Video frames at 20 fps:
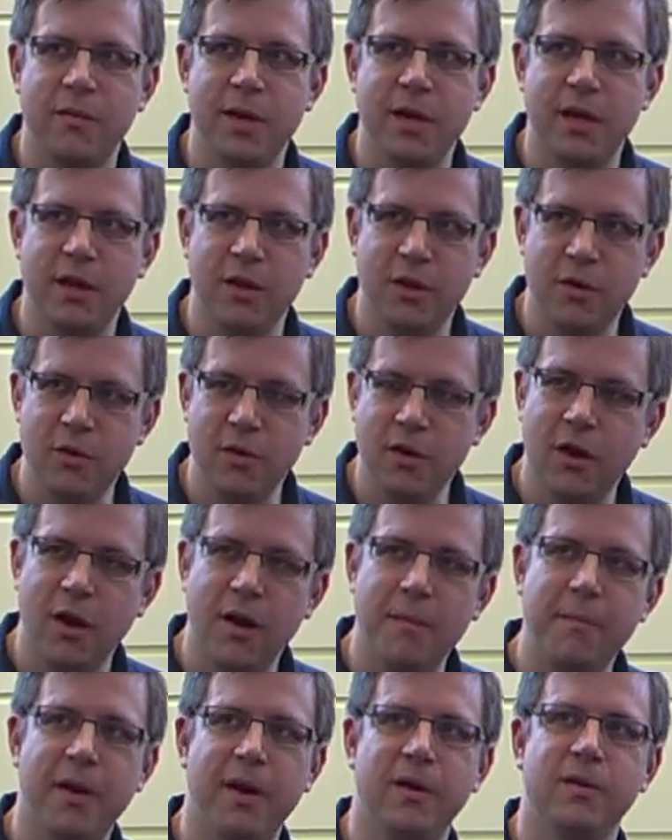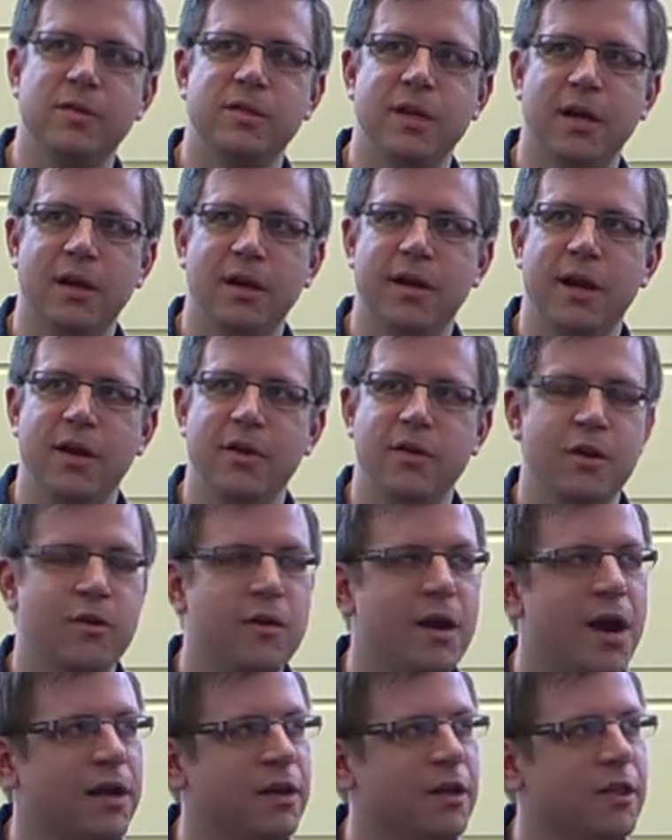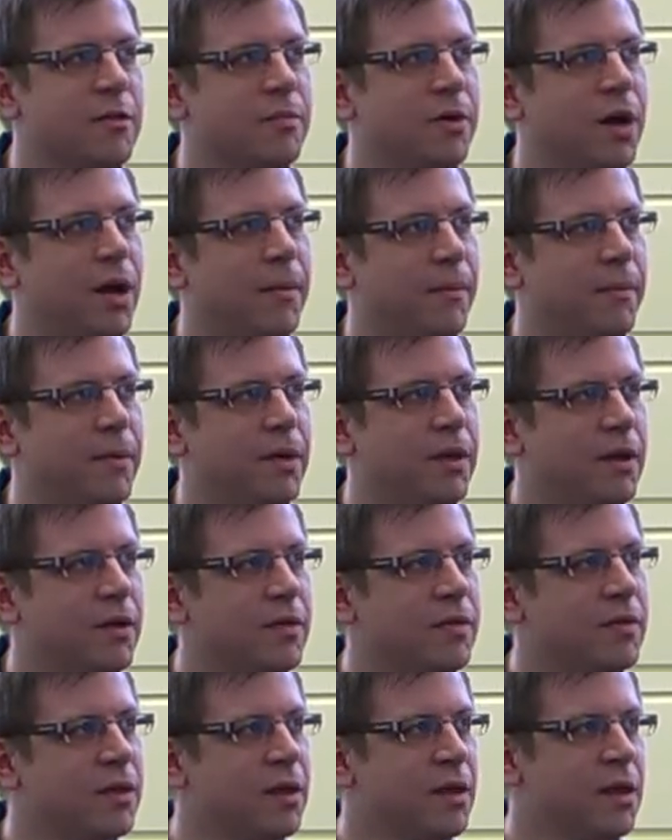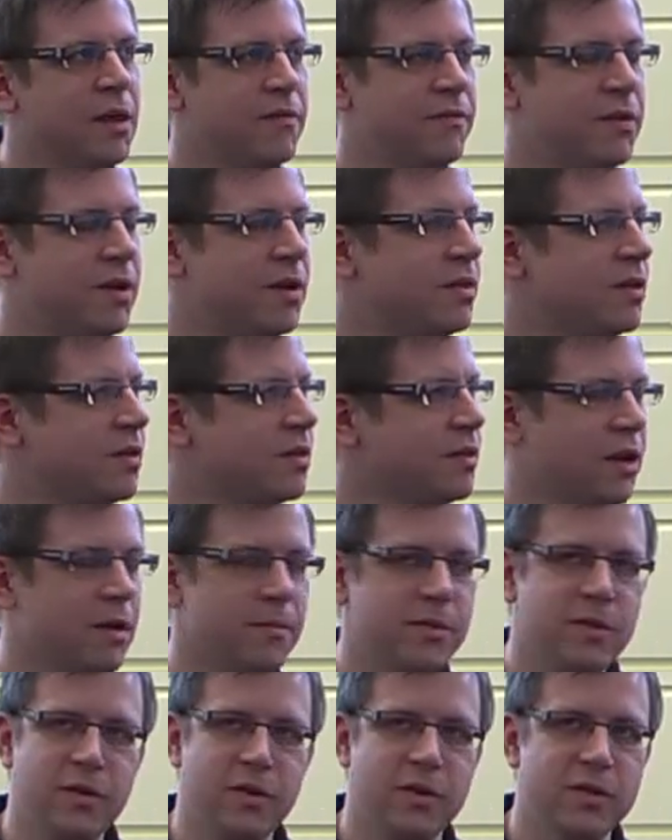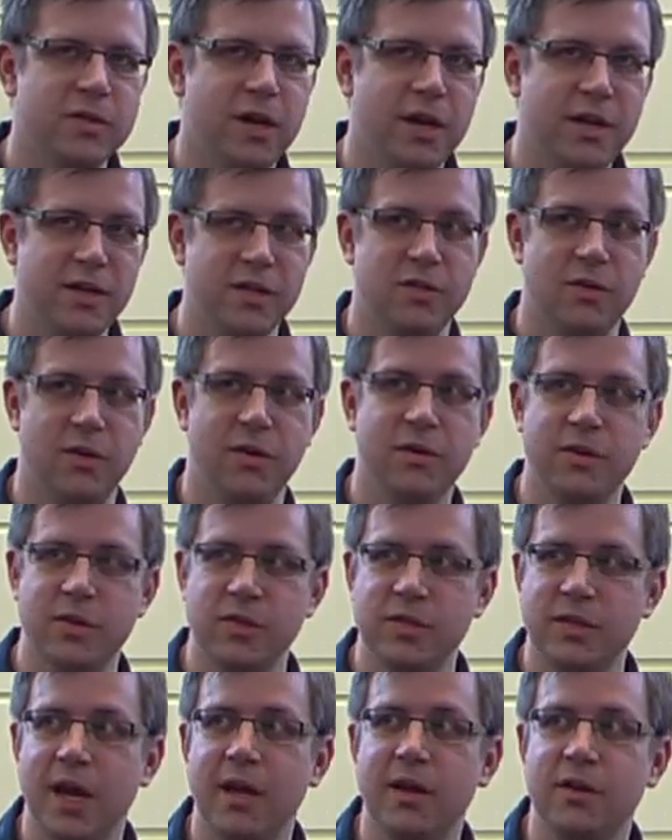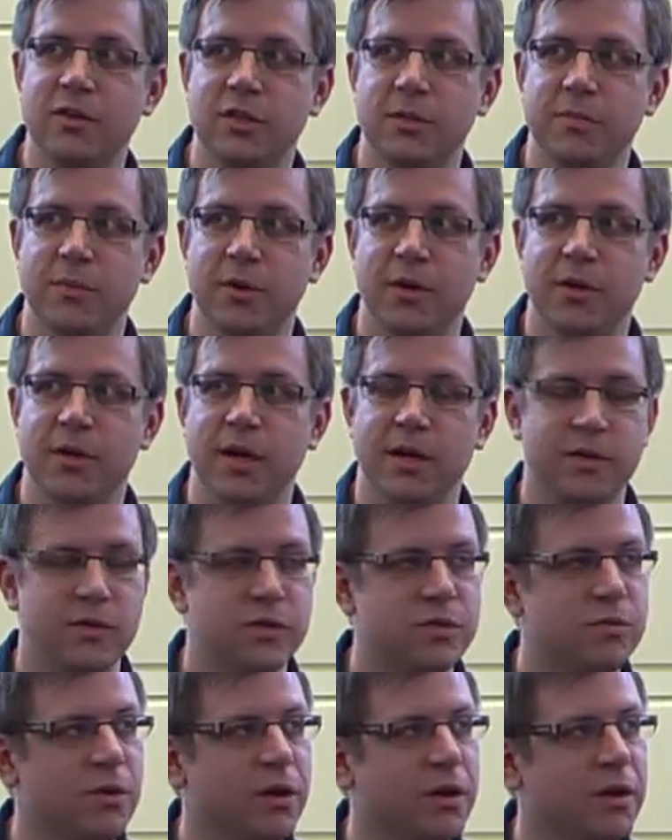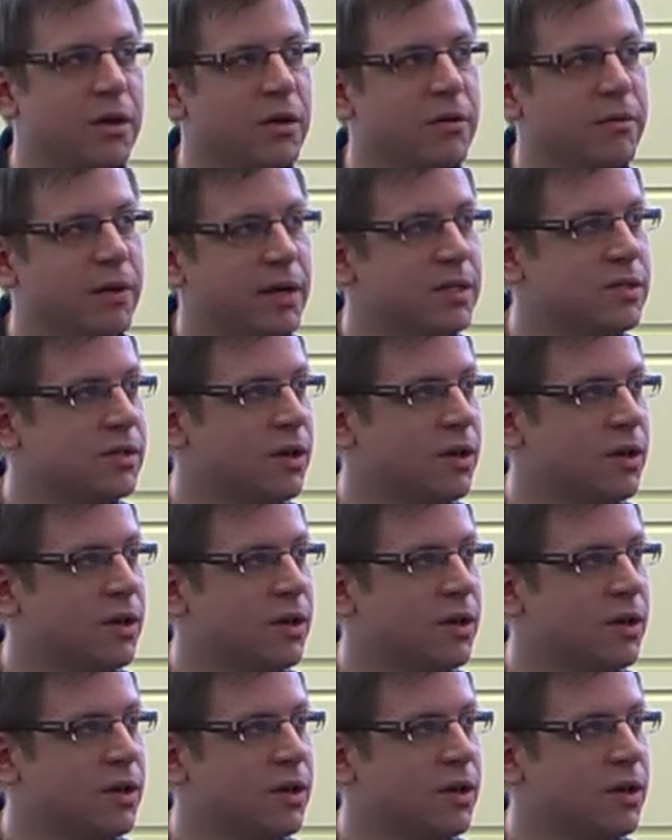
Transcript: making new compounds that can actually crack this problem because physicists and air material scientists don't understand how superconductors work, right?